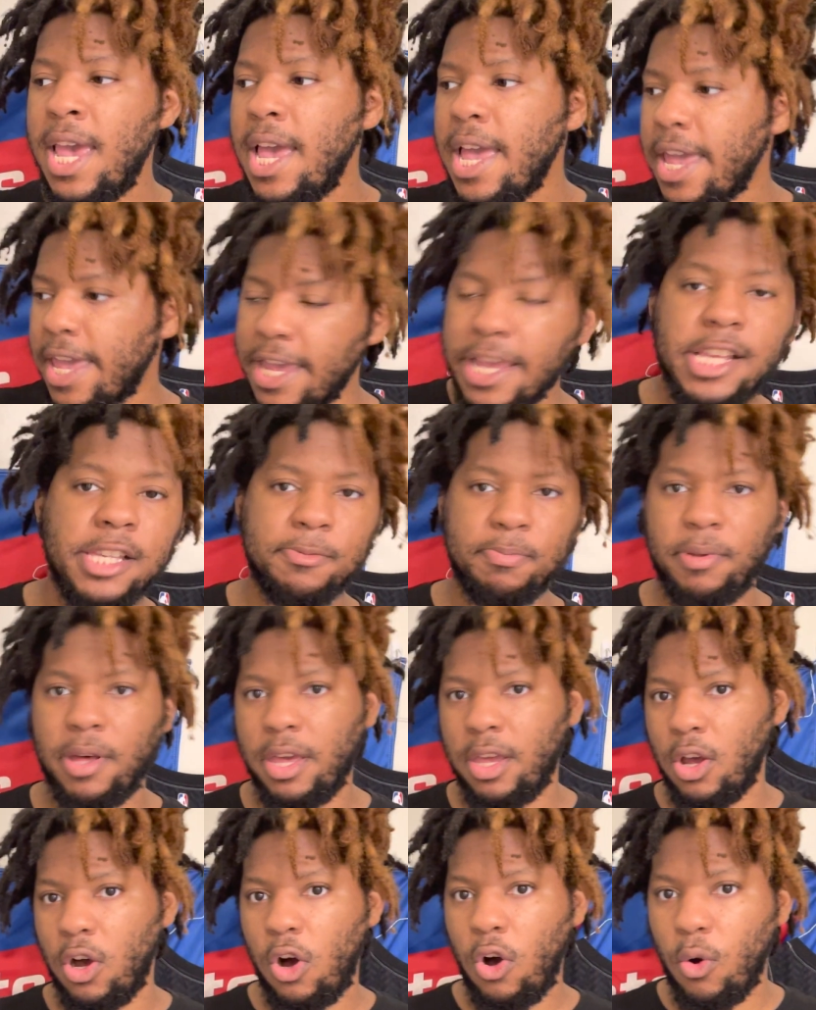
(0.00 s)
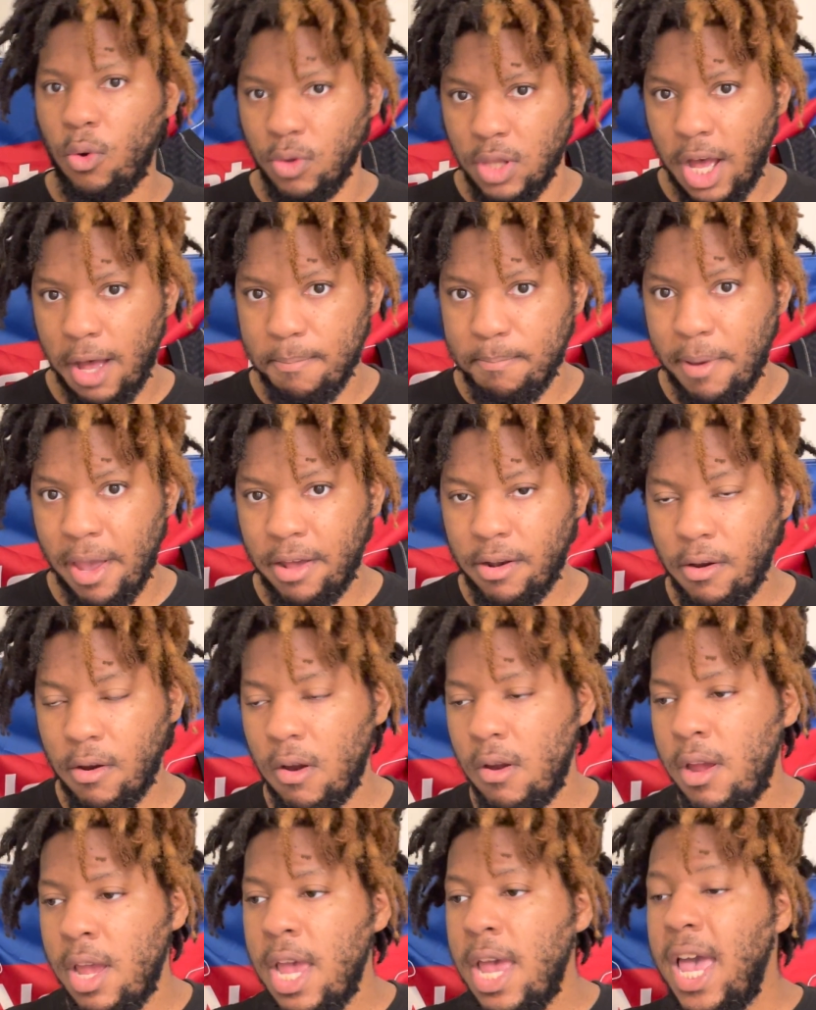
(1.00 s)
He's playing a whole lot
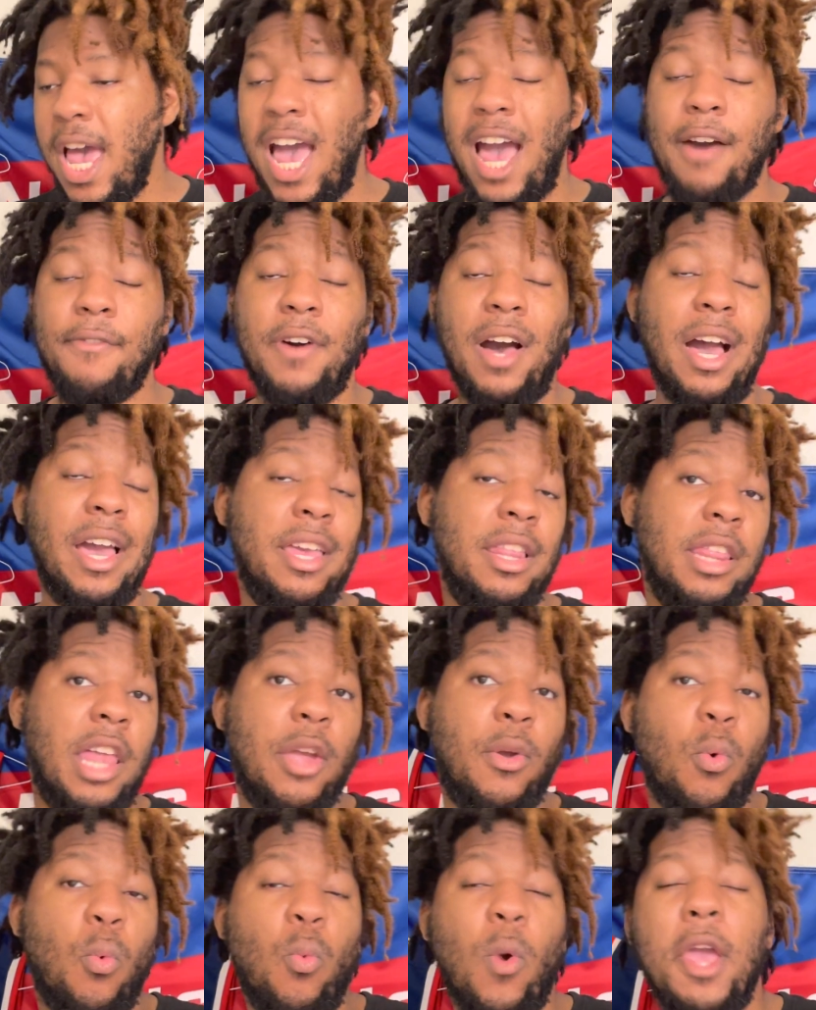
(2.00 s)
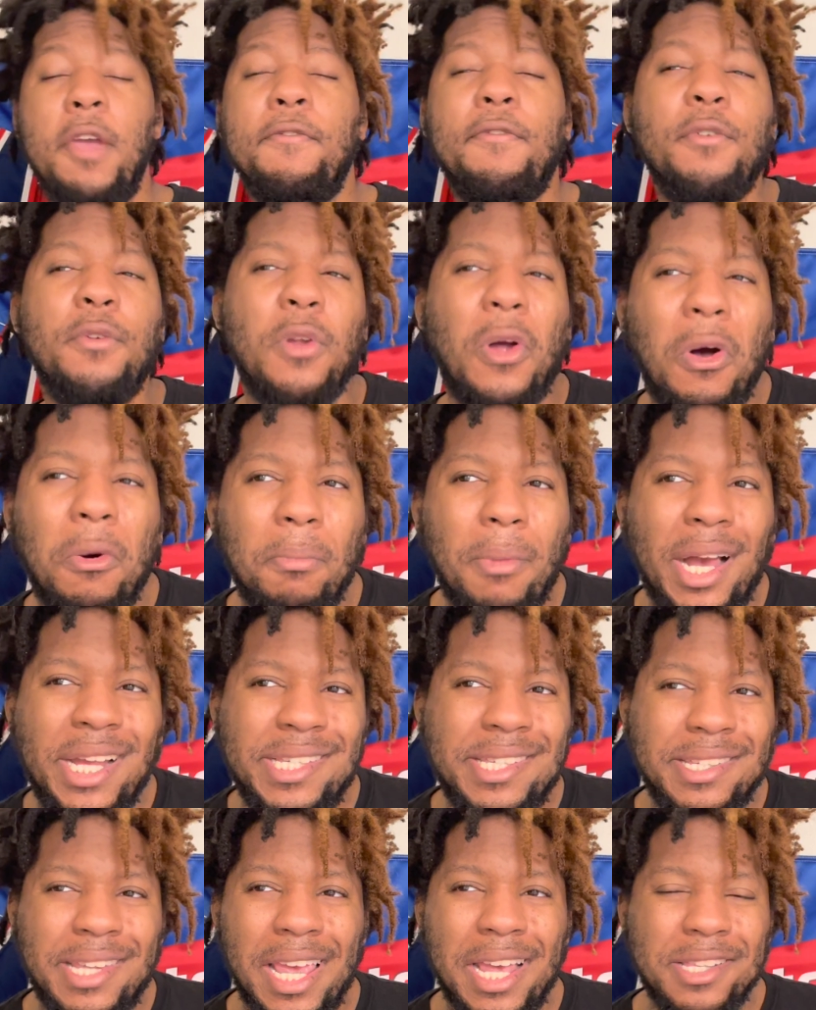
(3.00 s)
better. Have I wavered on my
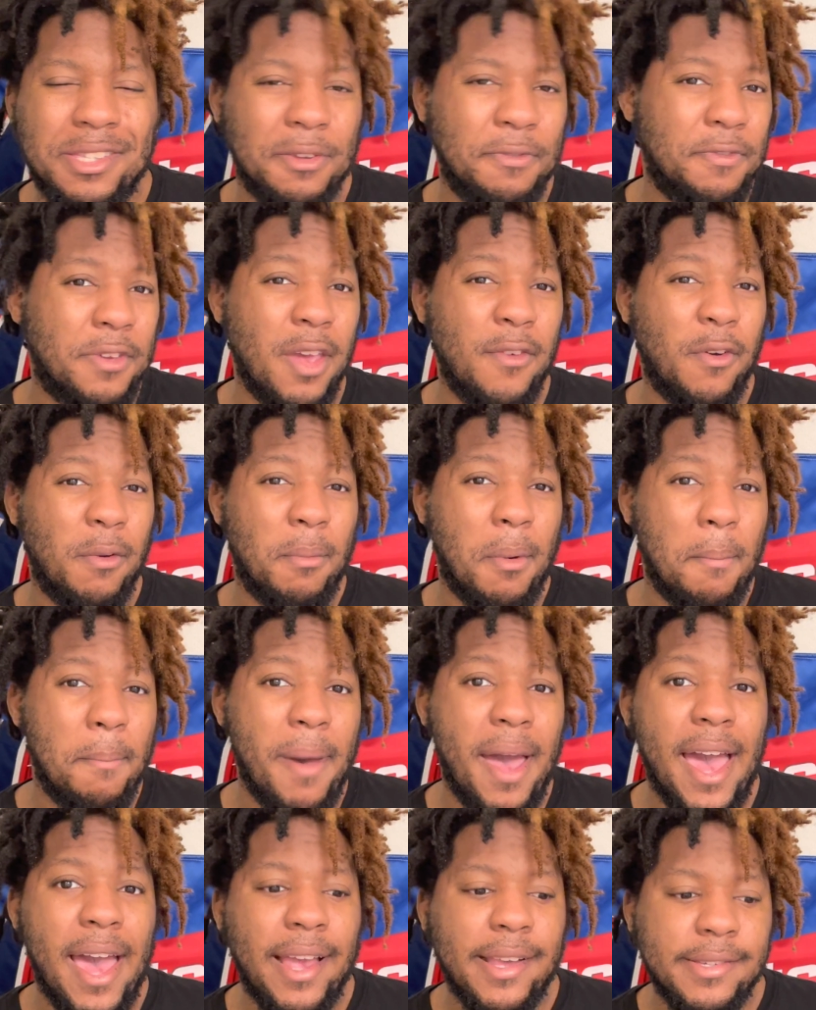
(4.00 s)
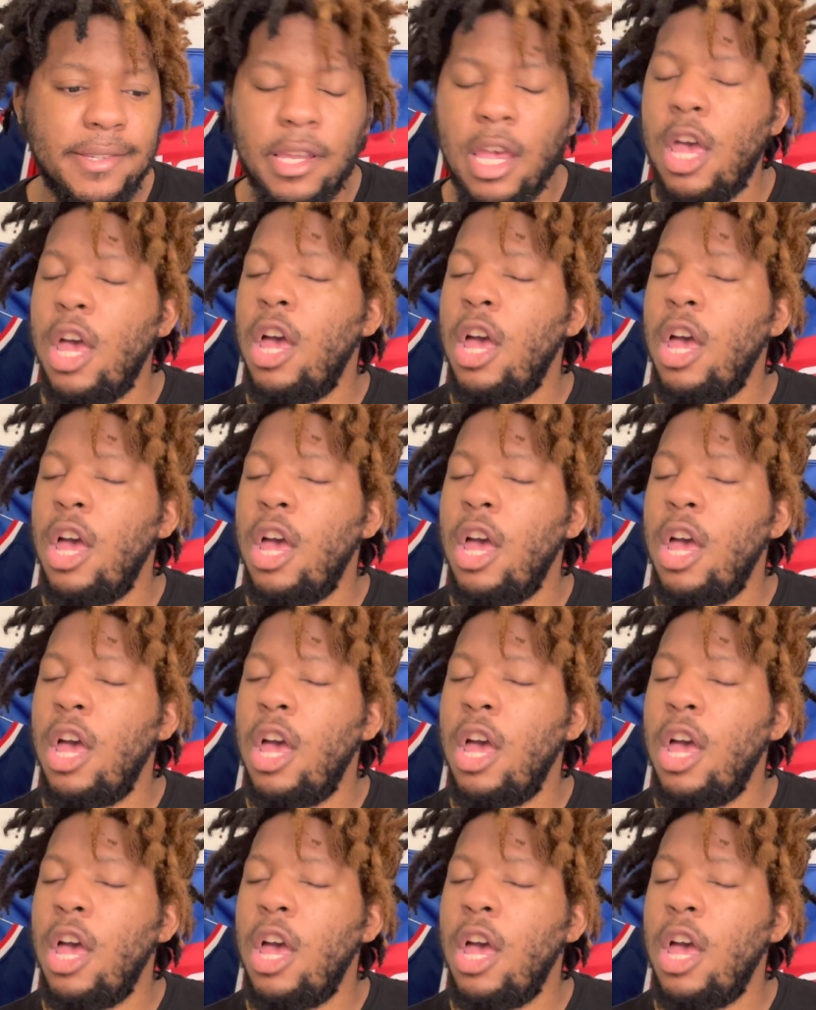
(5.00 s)
stance of give him a max?